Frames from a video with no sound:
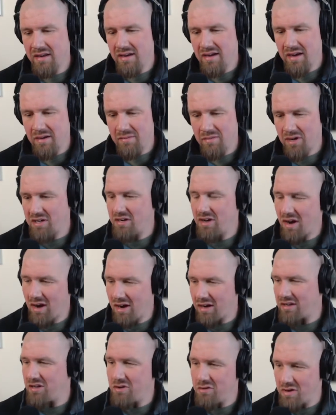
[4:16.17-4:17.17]
I'm gonna
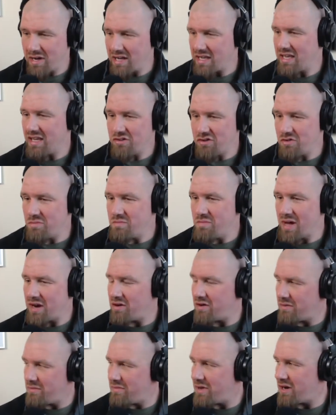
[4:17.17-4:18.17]
dog you and get you
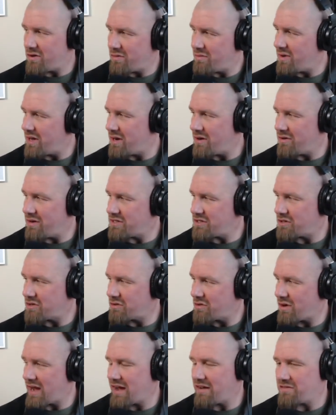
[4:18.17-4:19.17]
better and better and better at your
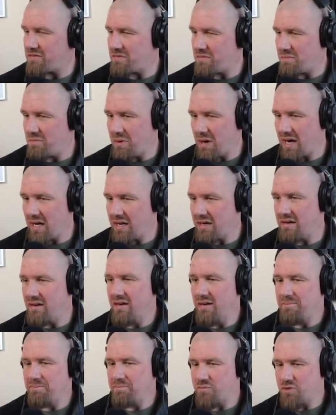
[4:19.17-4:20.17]
craft, but
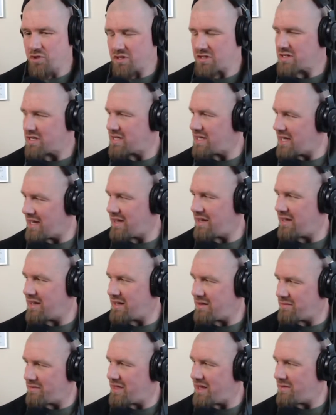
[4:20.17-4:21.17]
just get
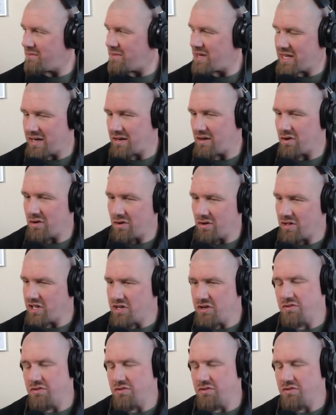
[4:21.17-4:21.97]
in, them in it early.